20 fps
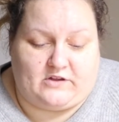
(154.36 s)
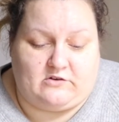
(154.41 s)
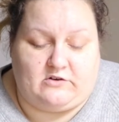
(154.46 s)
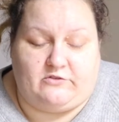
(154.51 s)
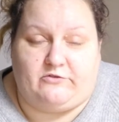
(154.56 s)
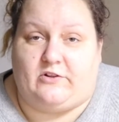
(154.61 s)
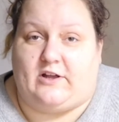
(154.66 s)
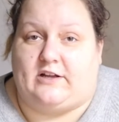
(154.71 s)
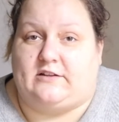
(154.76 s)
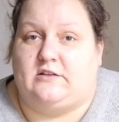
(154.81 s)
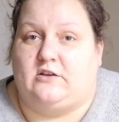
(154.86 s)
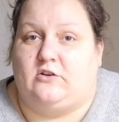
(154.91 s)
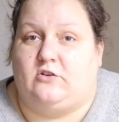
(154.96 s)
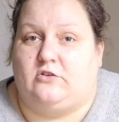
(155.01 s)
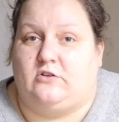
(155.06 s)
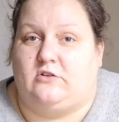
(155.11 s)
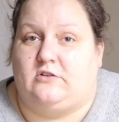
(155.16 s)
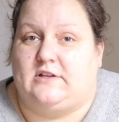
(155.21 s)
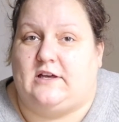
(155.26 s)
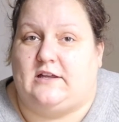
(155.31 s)
reflecting
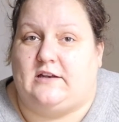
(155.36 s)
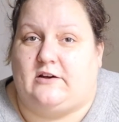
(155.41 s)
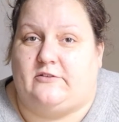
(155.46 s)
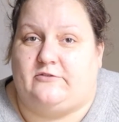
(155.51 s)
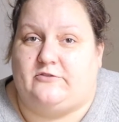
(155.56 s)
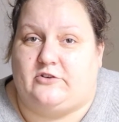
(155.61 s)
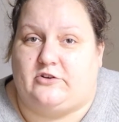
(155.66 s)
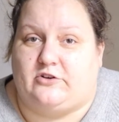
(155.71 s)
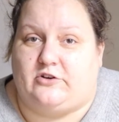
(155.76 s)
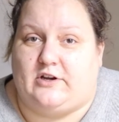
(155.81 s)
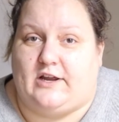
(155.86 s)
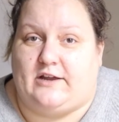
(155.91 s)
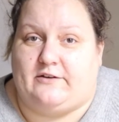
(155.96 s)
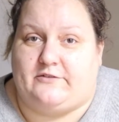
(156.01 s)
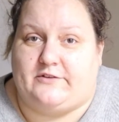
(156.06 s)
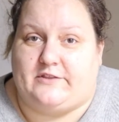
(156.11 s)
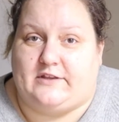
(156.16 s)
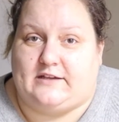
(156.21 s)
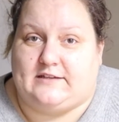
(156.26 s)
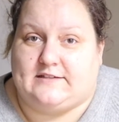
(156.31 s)
on all that after
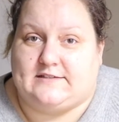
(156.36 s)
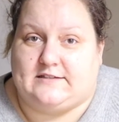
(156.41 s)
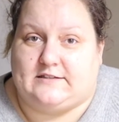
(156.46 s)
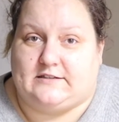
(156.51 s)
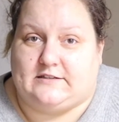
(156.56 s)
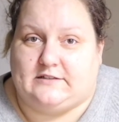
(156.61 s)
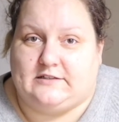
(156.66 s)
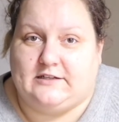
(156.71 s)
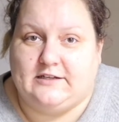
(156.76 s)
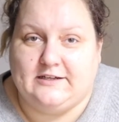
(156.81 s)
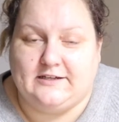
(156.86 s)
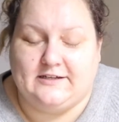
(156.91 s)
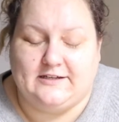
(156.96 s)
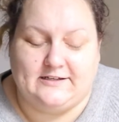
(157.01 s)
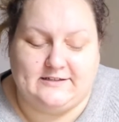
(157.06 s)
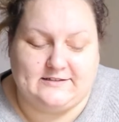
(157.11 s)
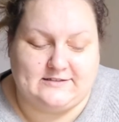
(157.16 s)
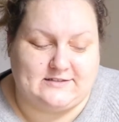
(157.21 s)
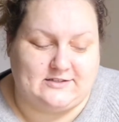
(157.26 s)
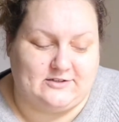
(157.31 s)
everything is done.
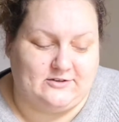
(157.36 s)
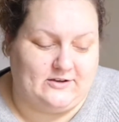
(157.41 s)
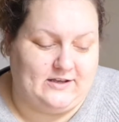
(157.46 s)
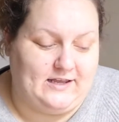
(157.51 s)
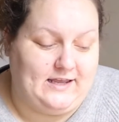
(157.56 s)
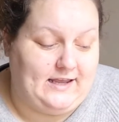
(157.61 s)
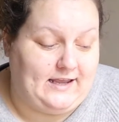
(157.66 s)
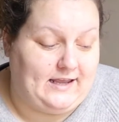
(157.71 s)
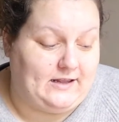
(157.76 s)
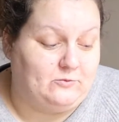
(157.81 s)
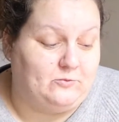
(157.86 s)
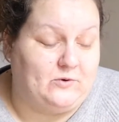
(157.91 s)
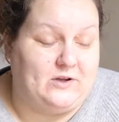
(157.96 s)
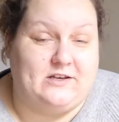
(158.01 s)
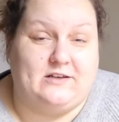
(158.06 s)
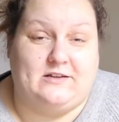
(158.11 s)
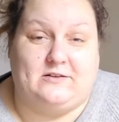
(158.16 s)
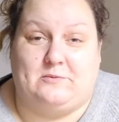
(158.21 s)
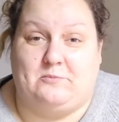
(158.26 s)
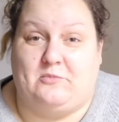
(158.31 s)
So, and
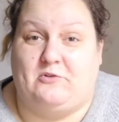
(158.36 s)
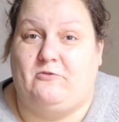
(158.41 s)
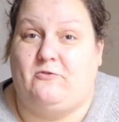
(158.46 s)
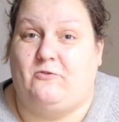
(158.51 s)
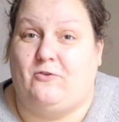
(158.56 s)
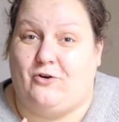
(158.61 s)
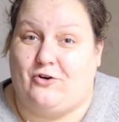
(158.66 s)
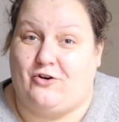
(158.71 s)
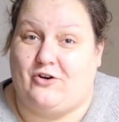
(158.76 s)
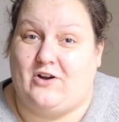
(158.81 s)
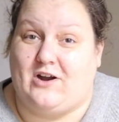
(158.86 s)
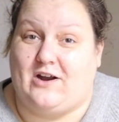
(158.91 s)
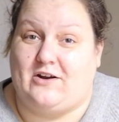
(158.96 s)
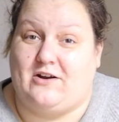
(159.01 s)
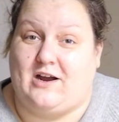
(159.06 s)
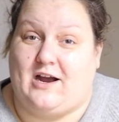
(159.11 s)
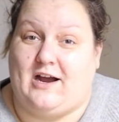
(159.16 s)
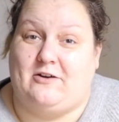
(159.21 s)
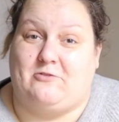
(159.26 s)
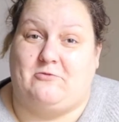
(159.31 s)
when
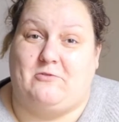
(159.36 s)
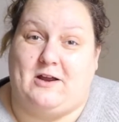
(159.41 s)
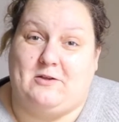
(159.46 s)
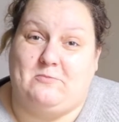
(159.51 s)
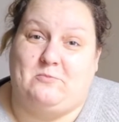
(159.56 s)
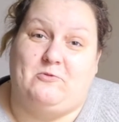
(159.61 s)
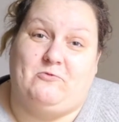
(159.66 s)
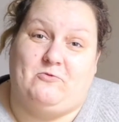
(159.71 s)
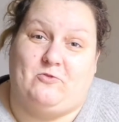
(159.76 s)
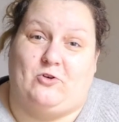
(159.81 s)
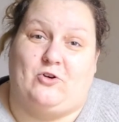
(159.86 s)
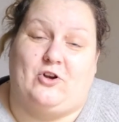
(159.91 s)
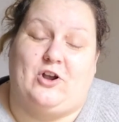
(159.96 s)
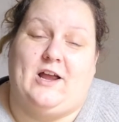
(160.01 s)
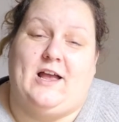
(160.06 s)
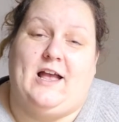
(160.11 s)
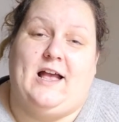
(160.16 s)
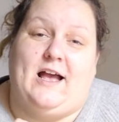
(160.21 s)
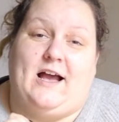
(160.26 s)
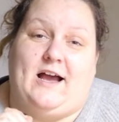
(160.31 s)
right
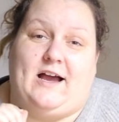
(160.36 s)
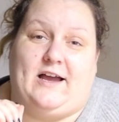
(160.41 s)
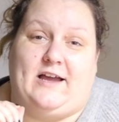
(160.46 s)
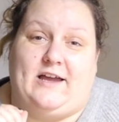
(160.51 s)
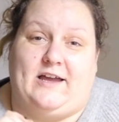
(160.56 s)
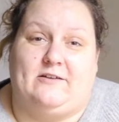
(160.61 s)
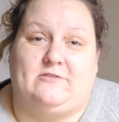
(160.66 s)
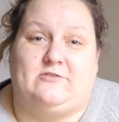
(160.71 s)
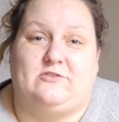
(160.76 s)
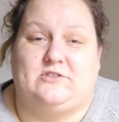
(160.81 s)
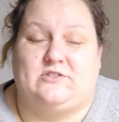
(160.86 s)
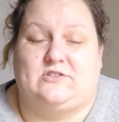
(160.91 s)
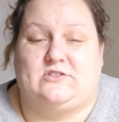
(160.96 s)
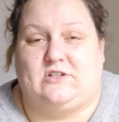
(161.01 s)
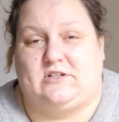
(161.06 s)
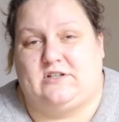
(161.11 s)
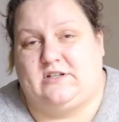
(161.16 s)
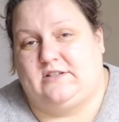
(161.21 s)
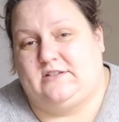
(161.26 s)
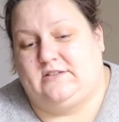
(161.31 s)
before I have to
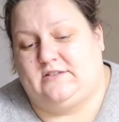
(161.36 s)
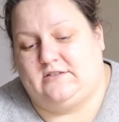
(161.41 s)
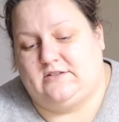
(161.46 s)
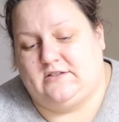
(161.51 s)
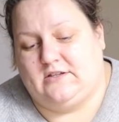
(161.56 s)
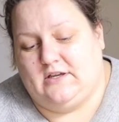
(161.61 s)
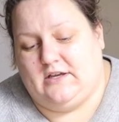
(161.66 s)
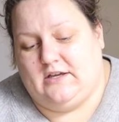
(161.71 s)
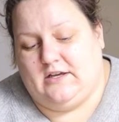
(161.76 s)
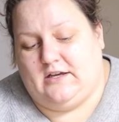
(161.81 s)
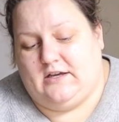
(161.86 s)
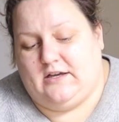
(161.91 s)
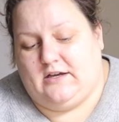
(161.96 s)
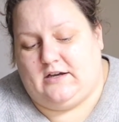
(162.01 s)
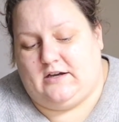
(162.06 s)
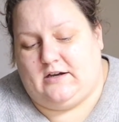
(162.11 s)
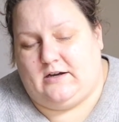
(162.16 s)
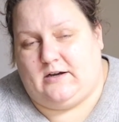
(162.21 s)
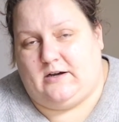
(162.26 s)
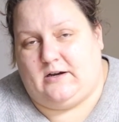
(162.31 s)
start
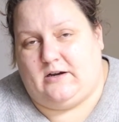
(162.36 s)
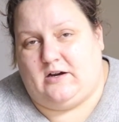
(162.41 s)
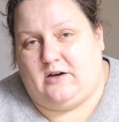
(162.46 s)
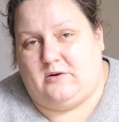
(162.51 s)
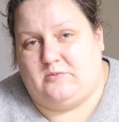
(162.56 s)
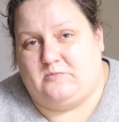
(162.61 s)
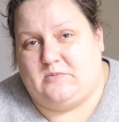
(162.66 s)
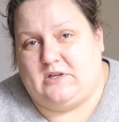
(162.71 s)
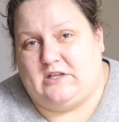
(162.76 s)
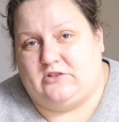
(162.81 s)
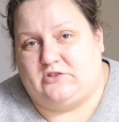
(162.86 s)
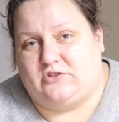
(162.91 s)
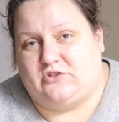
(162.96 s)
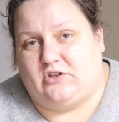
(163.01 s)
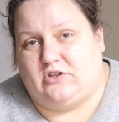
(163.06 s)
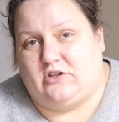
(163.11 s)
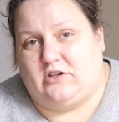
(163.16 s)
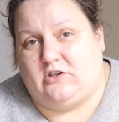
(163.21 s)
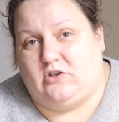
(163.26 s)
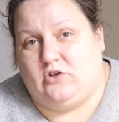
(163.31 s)

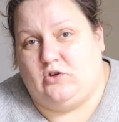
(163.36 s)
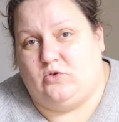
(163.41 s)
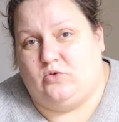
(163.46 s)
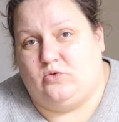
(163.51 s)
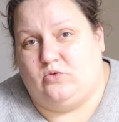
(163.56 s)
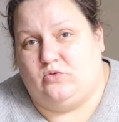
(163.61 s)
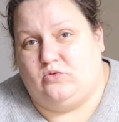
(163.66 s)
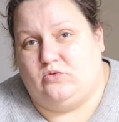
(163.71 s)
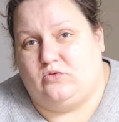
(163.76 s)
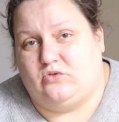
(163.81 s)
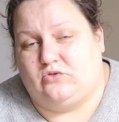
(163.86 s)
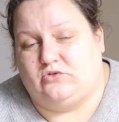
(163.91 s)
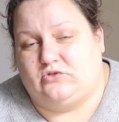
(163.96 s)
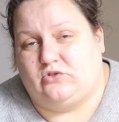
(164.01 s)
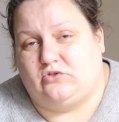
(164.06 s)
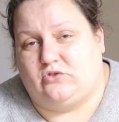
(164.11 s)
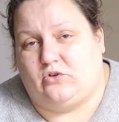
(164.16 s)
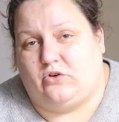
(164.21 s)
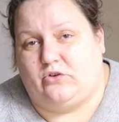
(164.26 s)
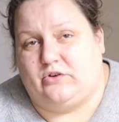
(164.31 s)
illustrating new
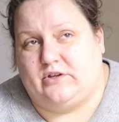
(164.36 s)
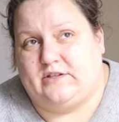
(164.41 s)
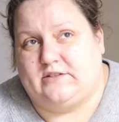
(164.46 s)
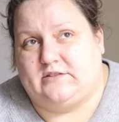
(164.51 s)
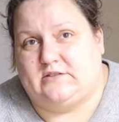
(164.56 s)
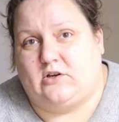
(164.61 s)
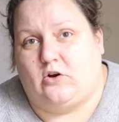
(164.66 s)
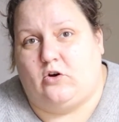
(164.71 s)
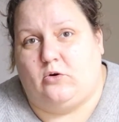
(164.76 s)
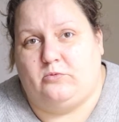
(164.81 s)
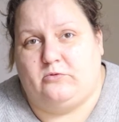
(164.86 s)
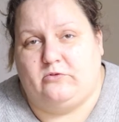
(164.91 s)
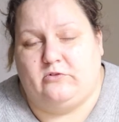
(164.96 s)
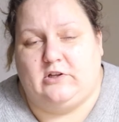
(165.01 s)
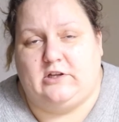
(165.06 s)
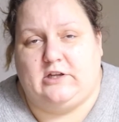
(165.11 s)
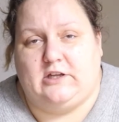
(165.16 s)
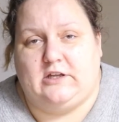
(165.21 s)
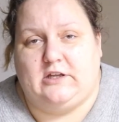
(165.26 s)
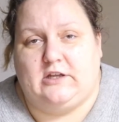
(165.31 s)
stories,
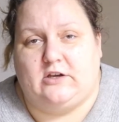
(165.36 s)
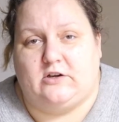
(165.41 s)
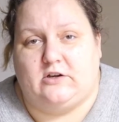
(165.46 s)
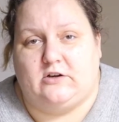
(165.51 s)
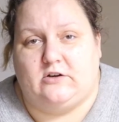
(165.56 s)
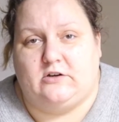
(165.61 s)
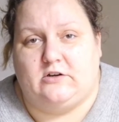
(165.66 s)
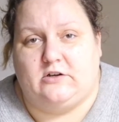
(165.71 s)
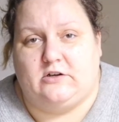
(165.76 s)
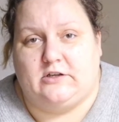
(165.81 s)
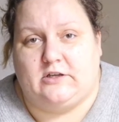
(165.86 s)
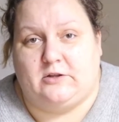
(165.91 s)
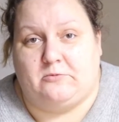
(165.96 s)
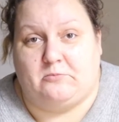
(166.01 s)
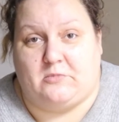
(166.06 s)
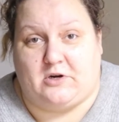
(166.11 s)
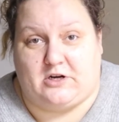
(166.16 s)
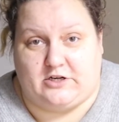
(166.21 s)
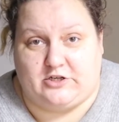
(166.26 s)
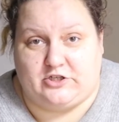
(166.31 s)
hopefully
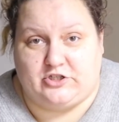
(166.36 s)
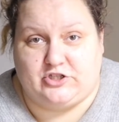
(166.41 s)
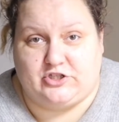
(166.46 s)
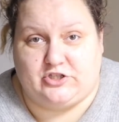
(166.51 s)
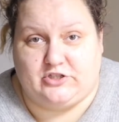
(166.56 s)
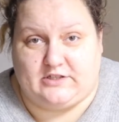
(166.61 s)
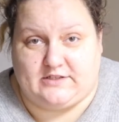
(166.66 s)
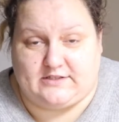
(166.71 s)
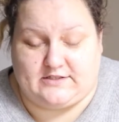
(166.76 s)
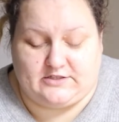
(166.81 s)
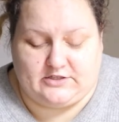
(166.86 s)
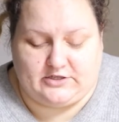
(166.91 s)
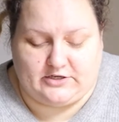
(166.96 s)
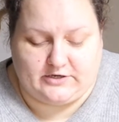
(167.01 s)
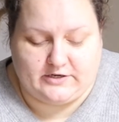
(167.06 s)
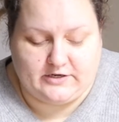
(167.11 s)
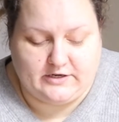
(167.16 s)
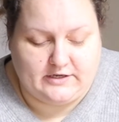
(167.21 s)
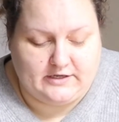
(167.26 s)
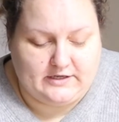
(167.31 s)
in March this
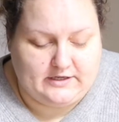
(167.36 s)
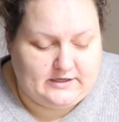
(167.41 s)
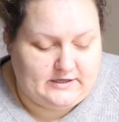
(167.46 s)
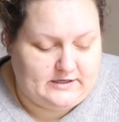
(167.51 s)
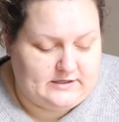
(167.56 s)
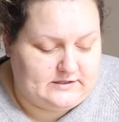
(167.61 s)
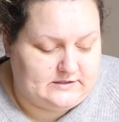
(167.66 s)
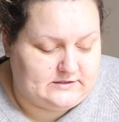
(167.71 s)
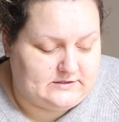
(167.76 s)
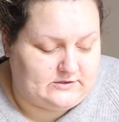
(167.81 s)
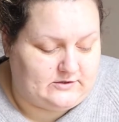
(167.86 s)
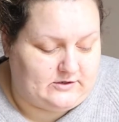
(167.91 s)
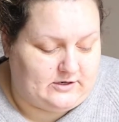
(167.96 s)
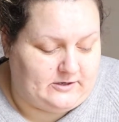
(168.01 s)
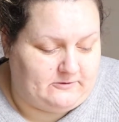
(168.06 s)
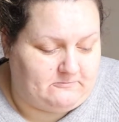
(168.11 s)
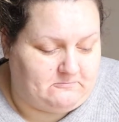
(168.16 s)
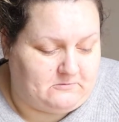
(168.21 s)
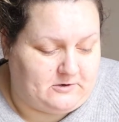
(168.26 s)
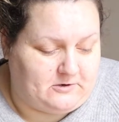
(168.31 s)
year. So